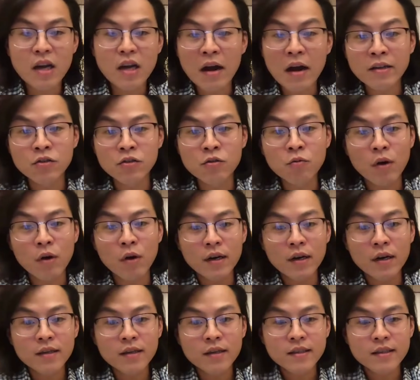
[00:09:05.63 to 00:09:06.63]
Now I do
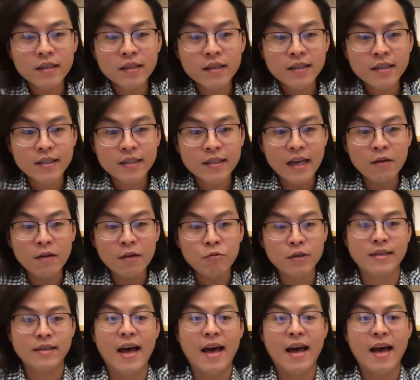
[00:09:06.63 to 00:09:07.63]
want to distinguish
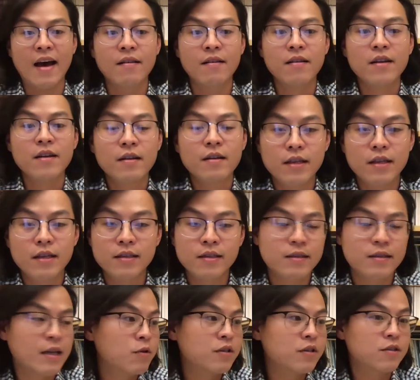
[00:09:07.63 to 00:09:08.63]
that
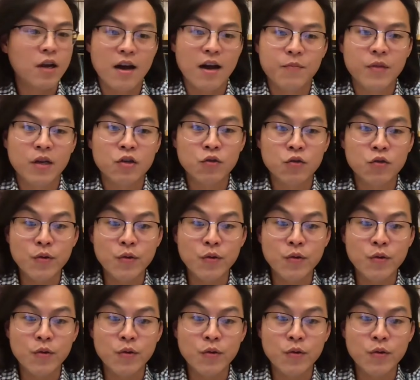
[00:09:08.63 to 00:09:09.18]
distinguished um,